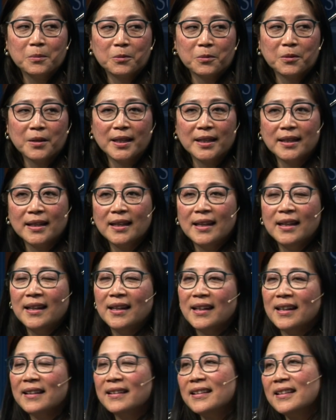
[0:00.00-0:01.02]
right?
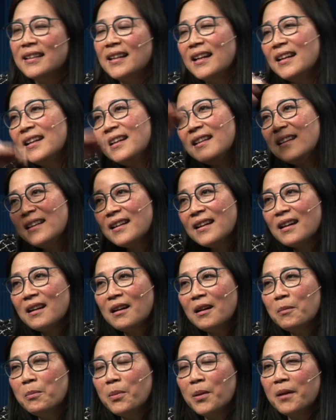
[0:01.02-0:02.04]
And then anything
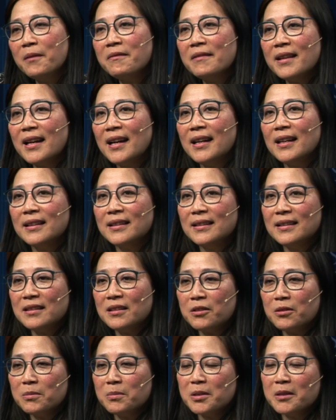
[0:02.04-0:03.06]
above that in
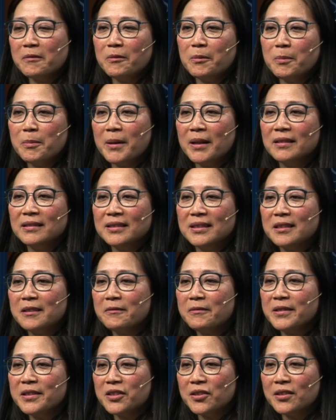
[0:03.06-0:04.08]
terms of appellate
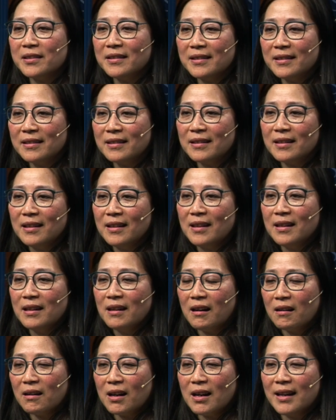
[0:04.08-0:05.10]
division and
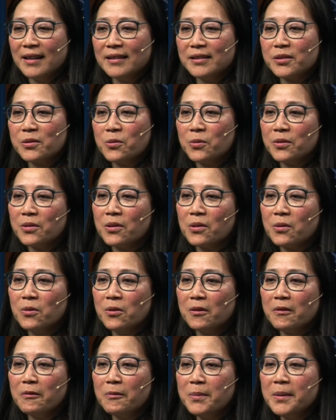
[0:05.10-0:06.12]
our highest court, the
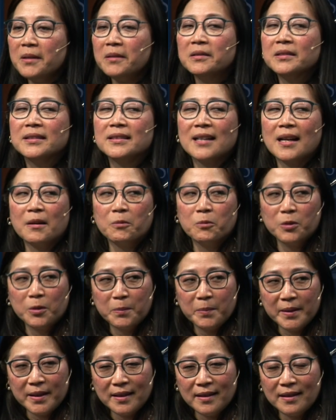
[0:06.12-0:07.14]
Court of Appeals, that would
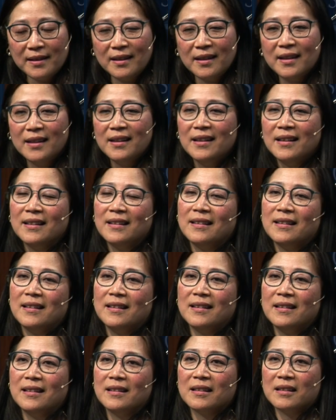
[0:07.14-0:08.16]
be
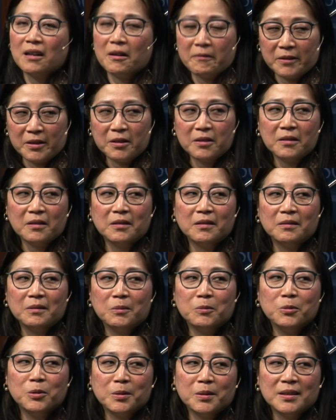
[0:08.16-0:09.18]
the governor
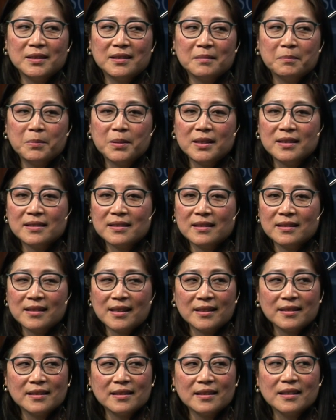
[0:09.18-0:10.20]
would be
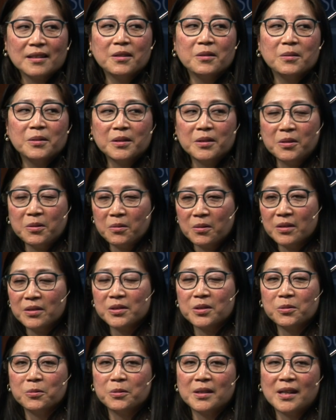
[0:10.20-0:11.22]
selecting you. And you
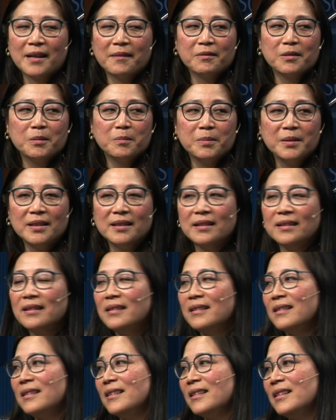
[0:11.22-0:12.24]
also would have to be,
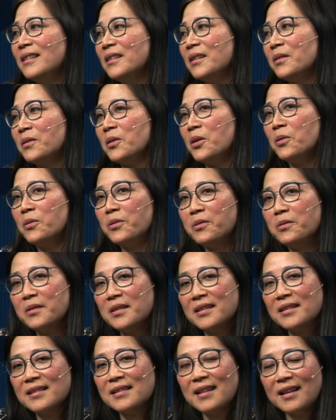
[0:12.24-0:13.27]
you know, go through the
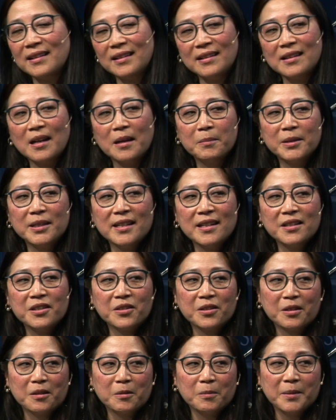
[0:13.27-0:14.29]
Senate
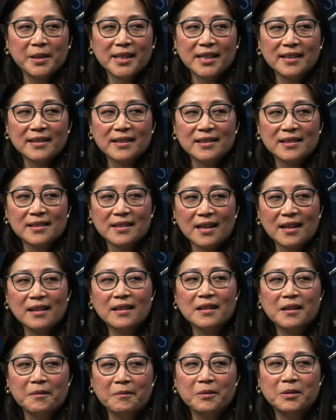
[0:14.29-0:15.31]
nomination committee at the state
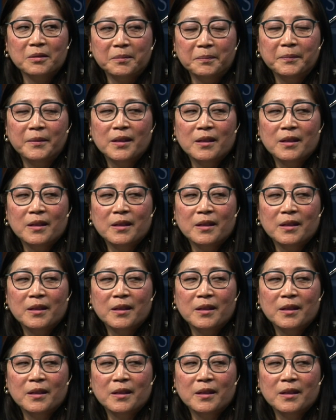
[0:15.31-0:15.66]
level